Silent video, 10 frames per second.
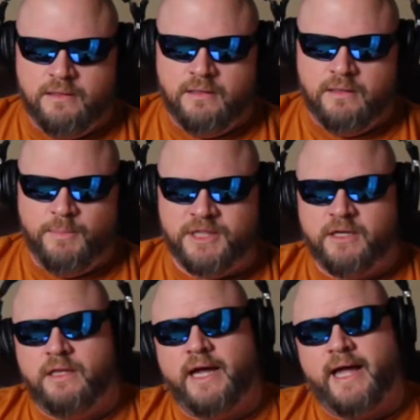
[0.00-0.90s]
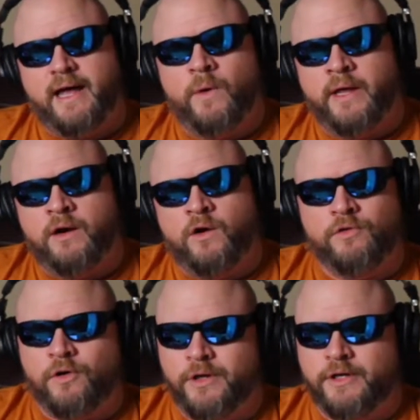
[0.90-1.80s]
But then they had a win over
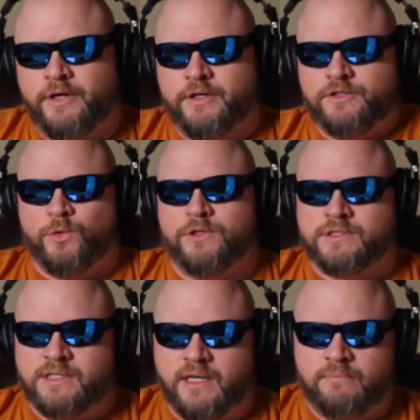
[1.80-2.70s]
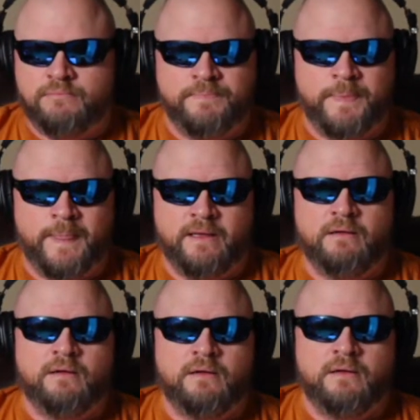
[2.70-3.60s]
a really good Georgia team.
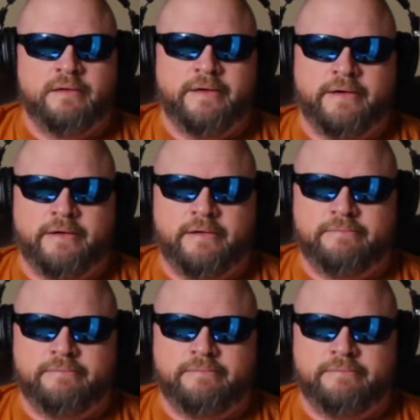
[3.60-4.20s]
Kirby